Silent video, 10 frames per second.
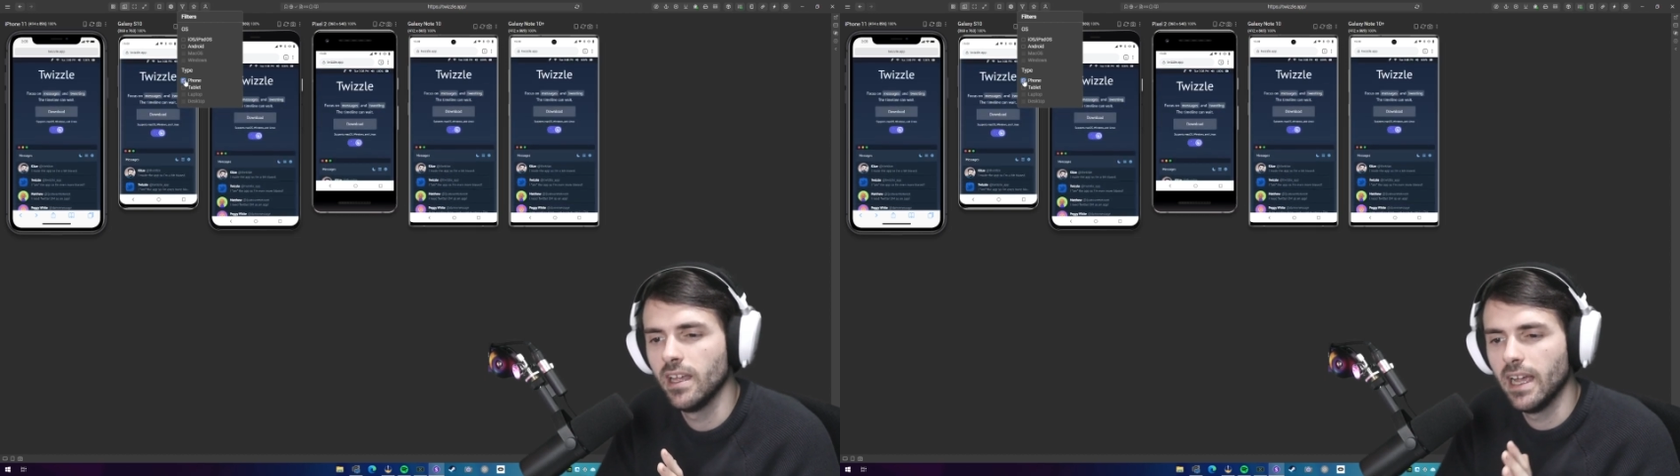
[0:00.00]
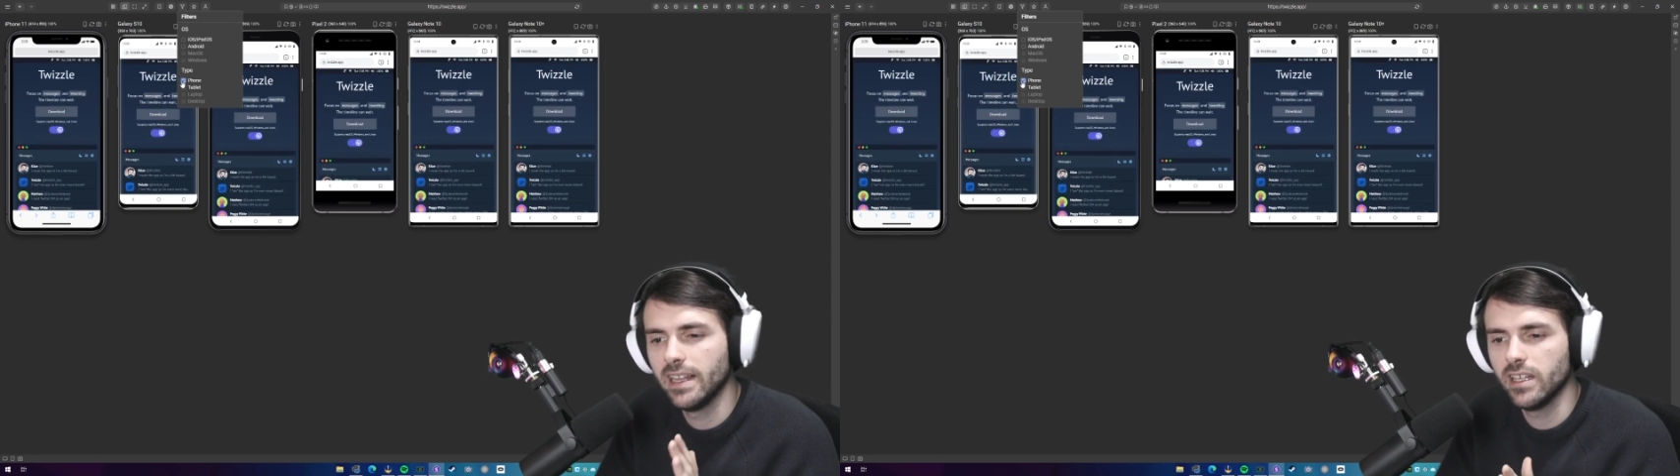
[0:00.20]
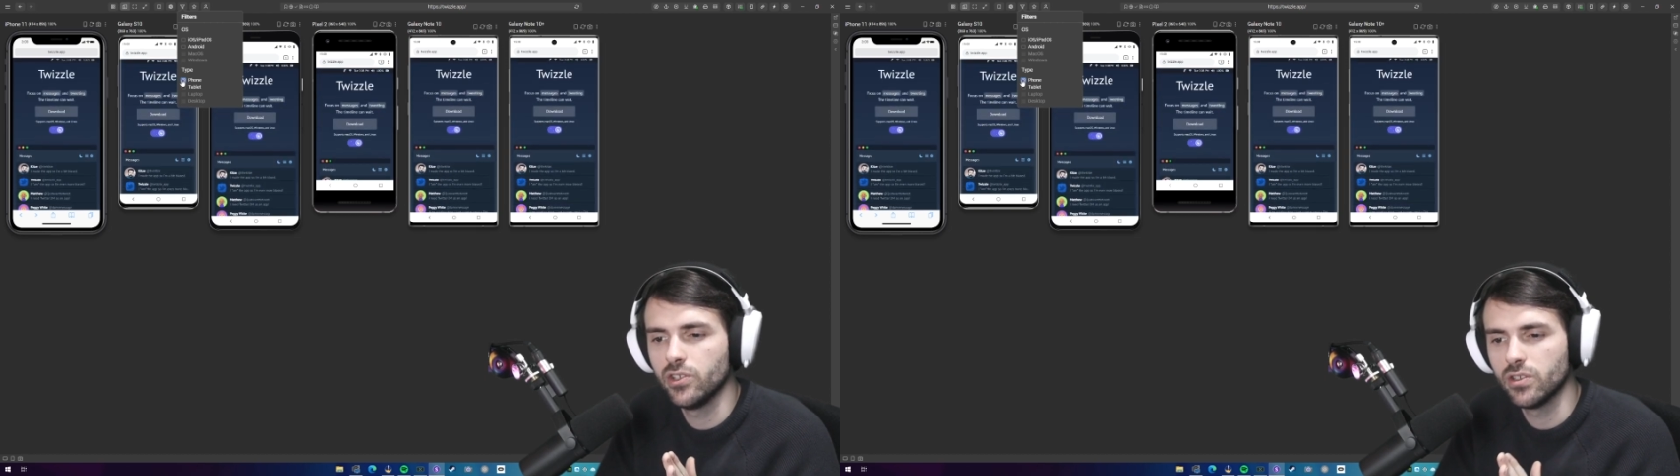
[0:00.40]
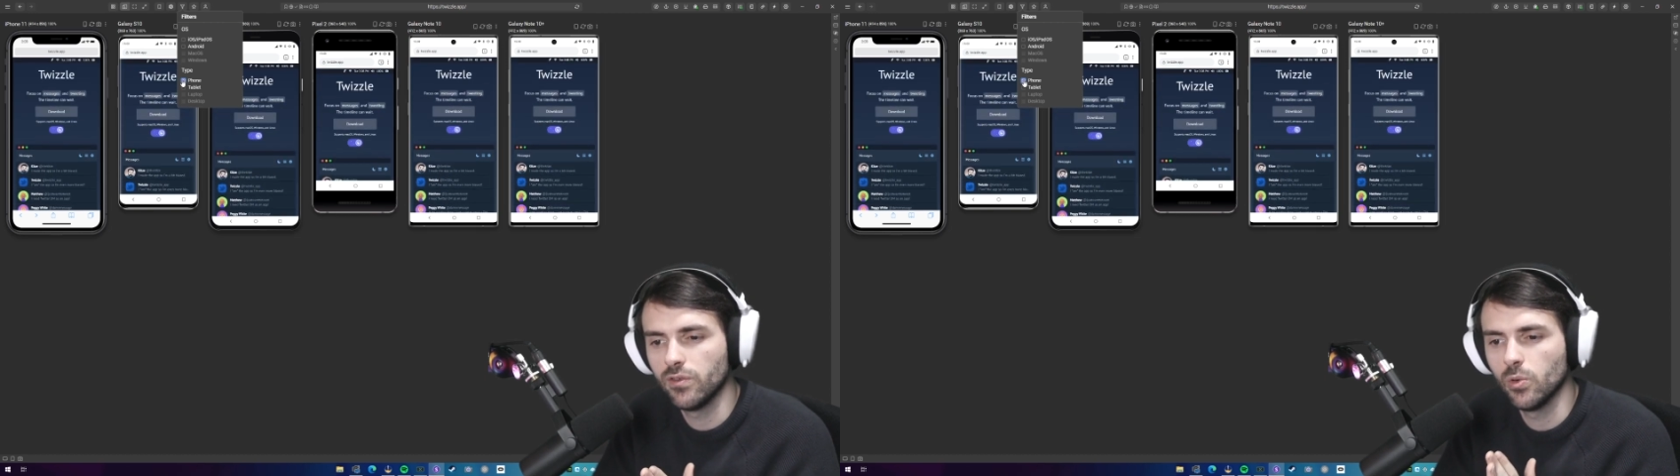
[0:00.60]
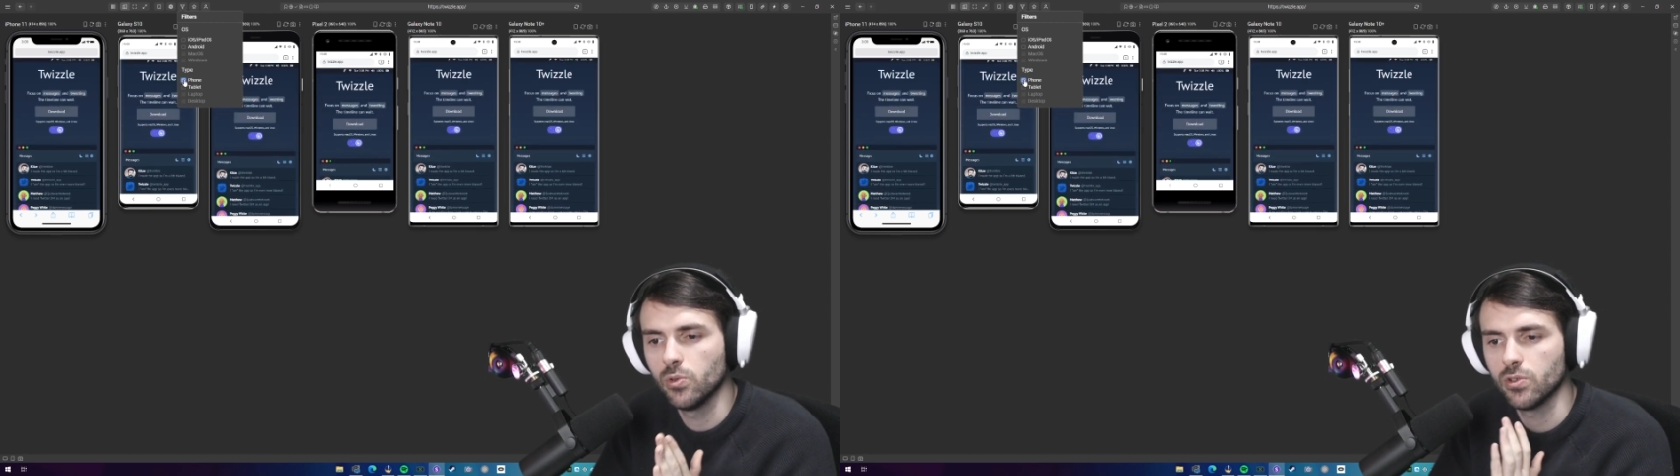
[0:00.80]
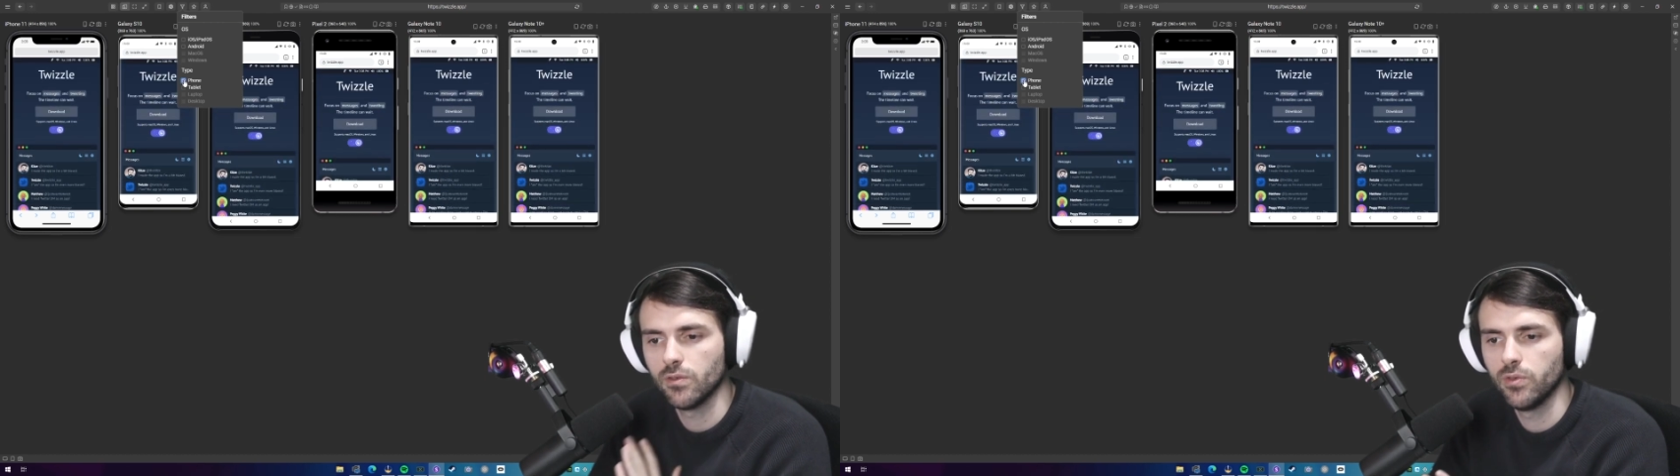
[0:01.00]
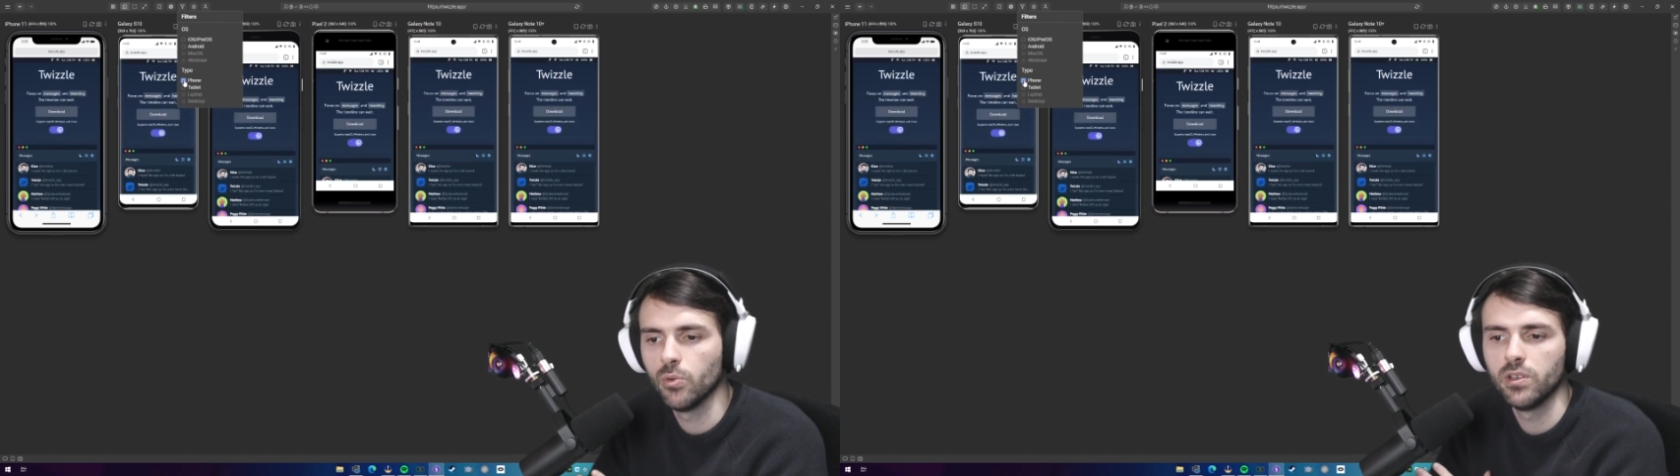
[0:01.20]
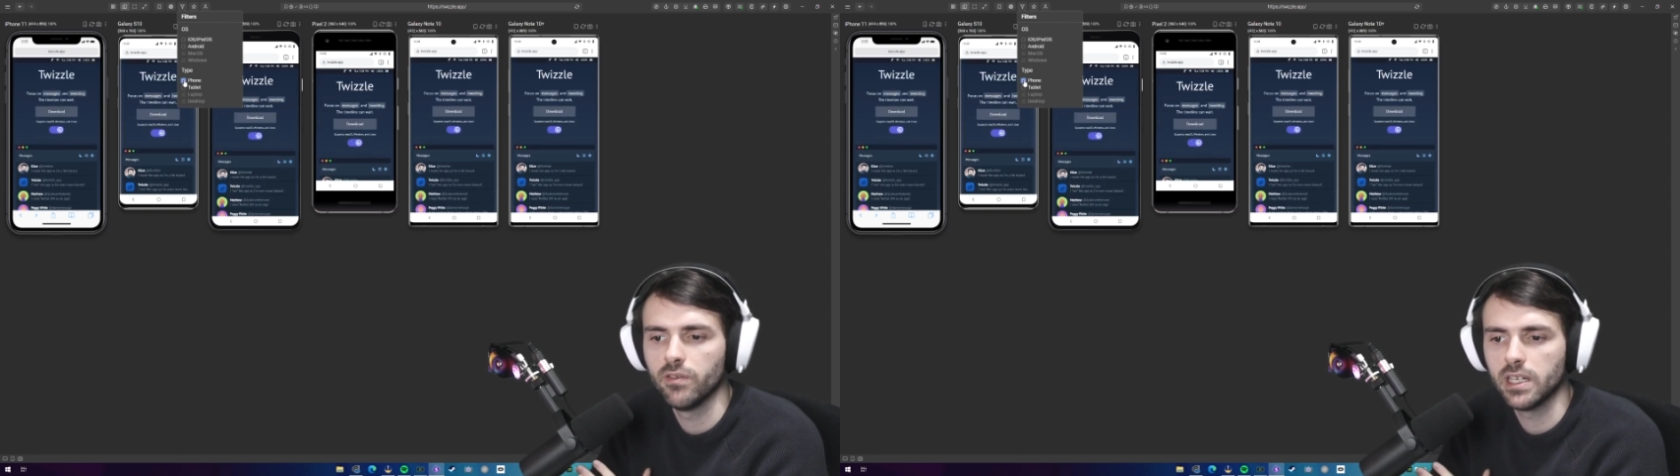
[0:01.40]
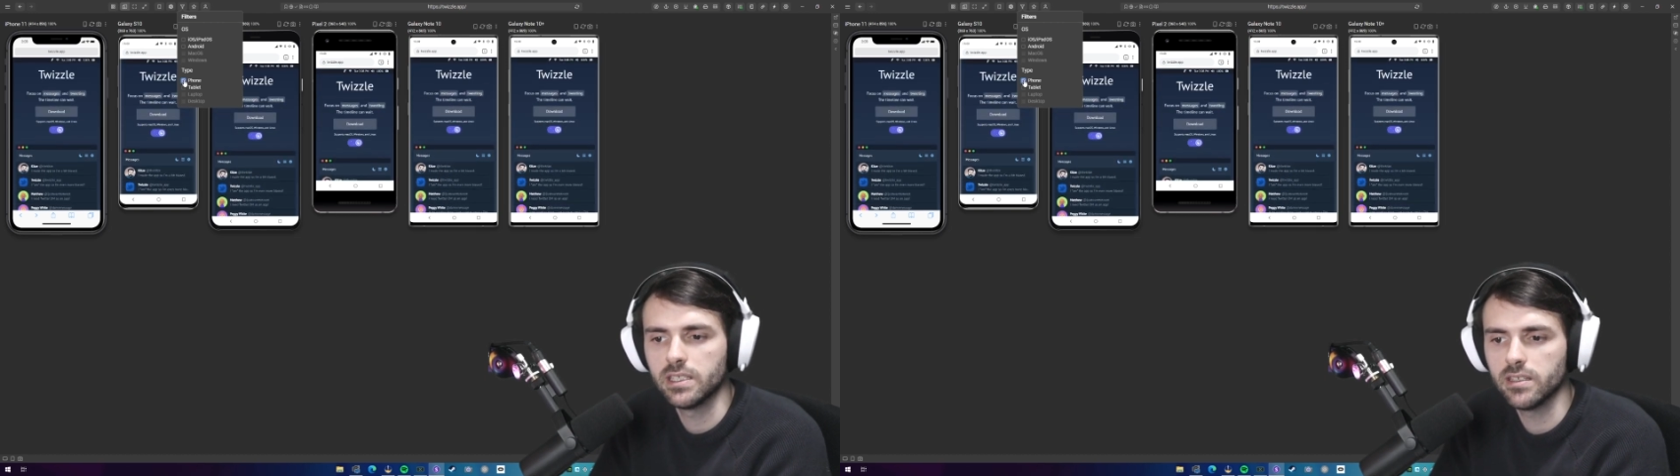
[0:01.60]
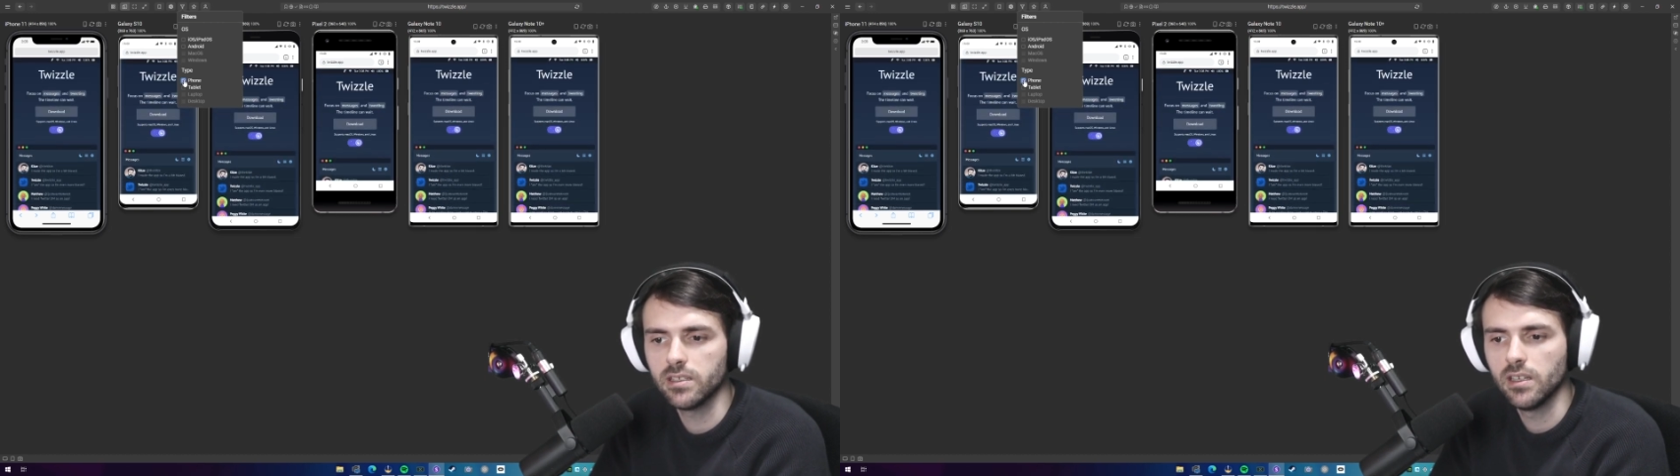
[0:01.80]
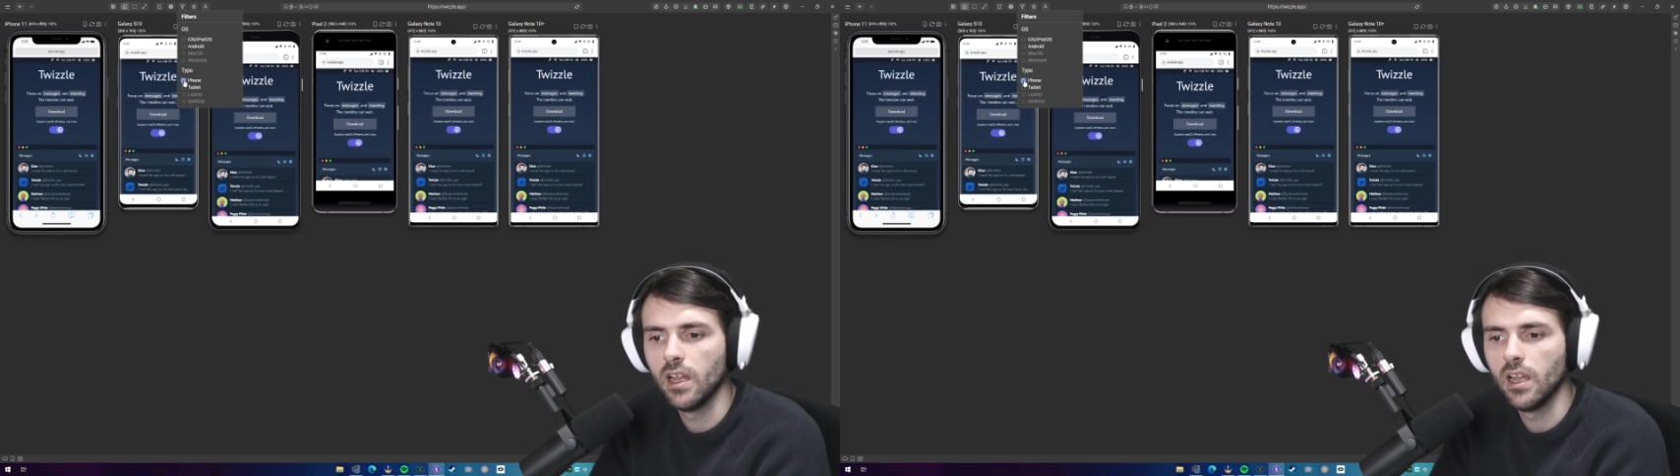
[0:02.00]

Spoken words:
and then just focus on phone devices.